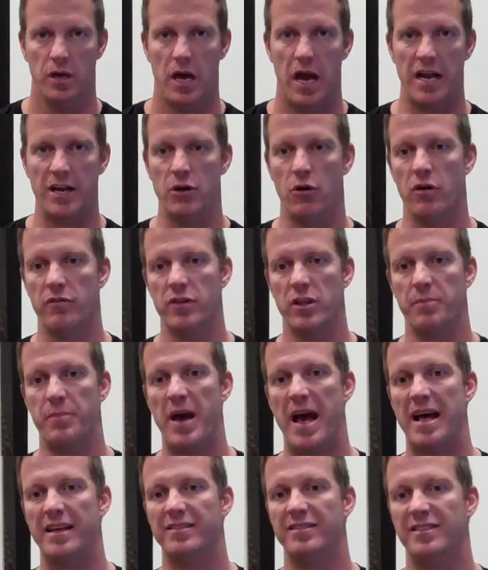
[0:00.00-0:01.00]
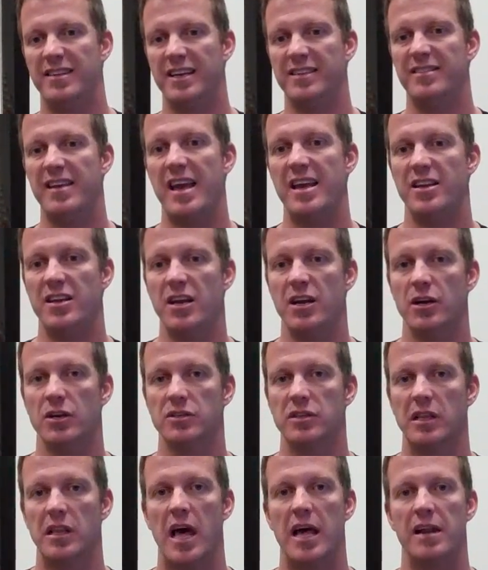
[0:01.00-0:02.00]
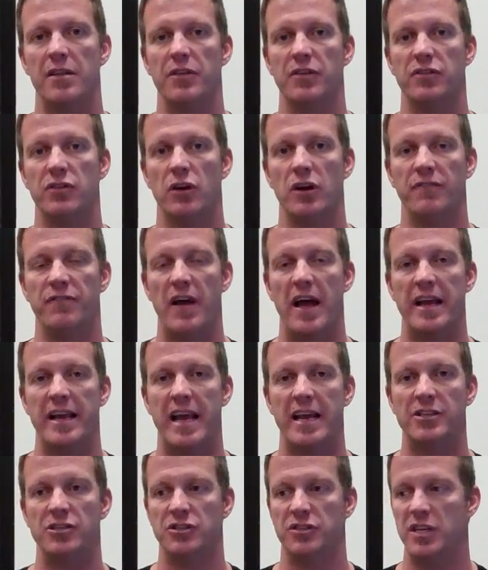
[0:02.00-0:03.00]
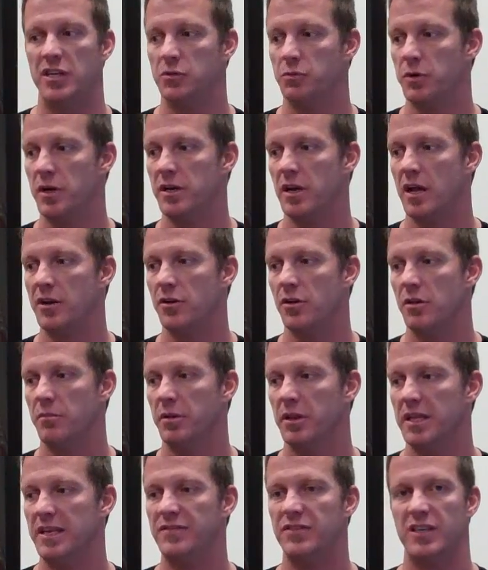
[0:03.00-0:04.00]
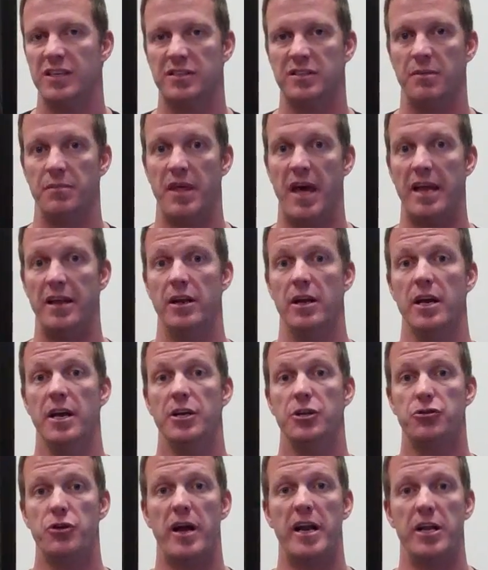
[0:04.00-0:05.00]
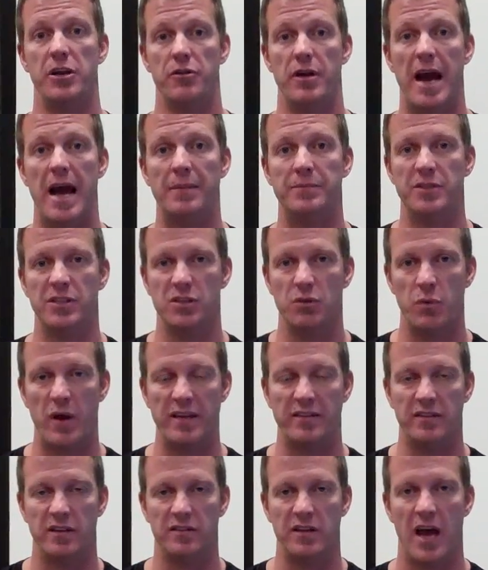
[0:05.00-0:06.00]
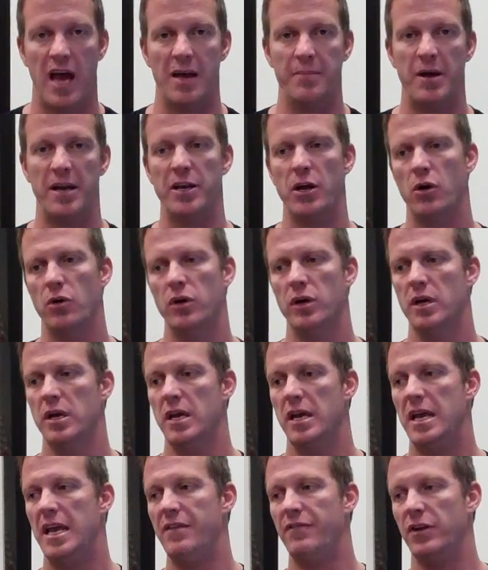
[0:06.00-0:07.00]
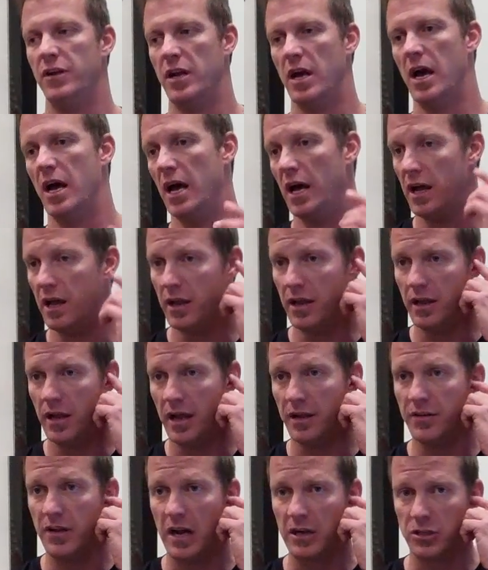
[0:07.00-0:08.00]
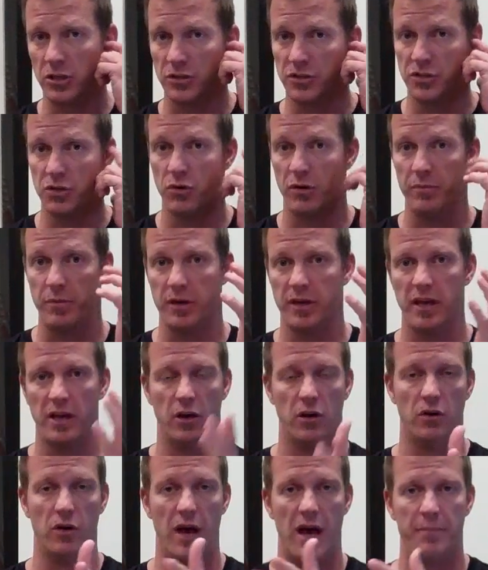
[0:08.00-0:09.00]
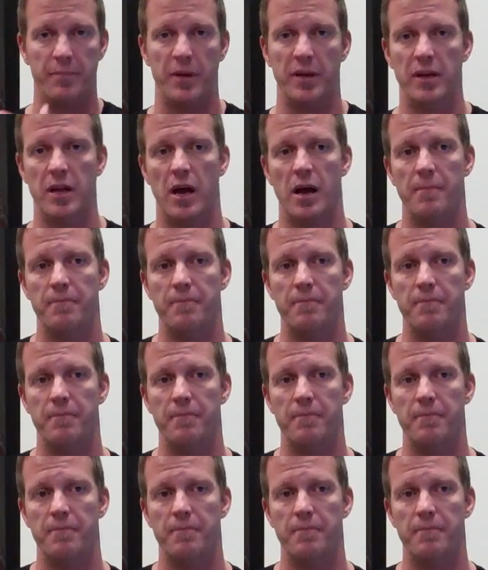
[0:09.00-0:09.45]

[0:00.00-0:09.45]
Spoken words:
I know over the past 6-8 years, a lot of the certifying agencies were under the belief system that training your abs is a waste of time. I know even Dr. Stuart McGill up in